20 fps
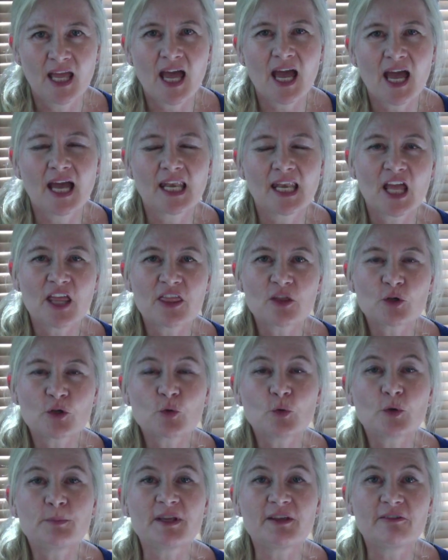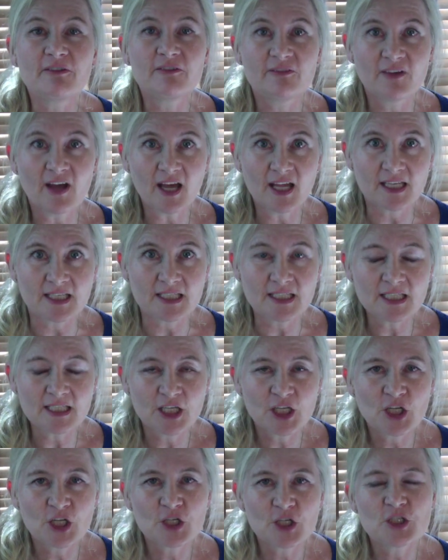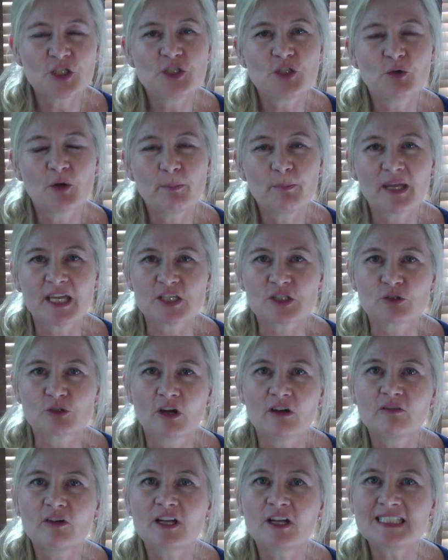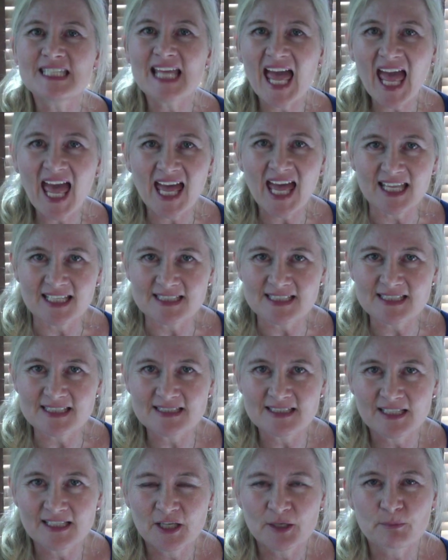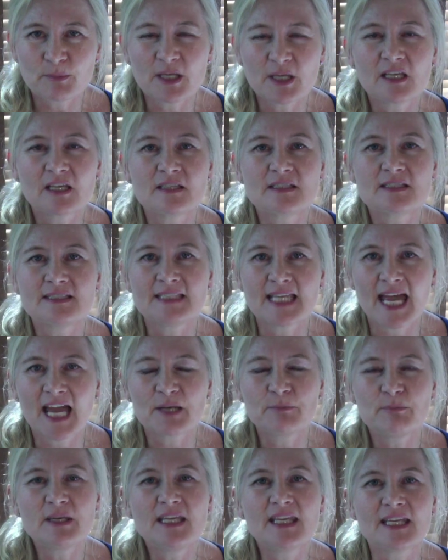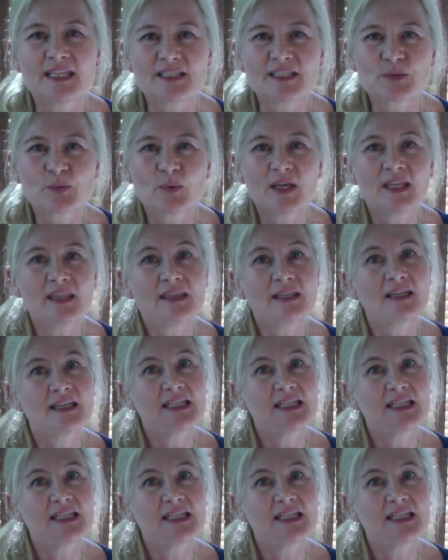and I thought it would be fun to do a picture of our dads because dad begins with